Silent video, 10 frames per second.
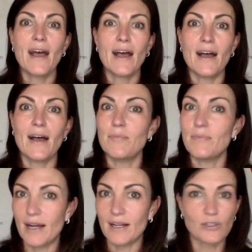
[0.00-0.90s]

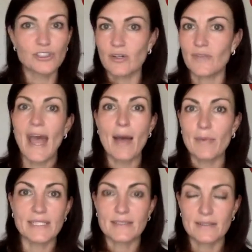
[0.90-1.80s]
a culture of
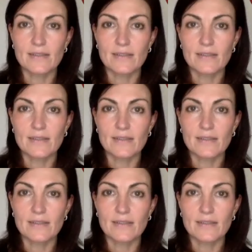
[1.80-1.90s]
habits?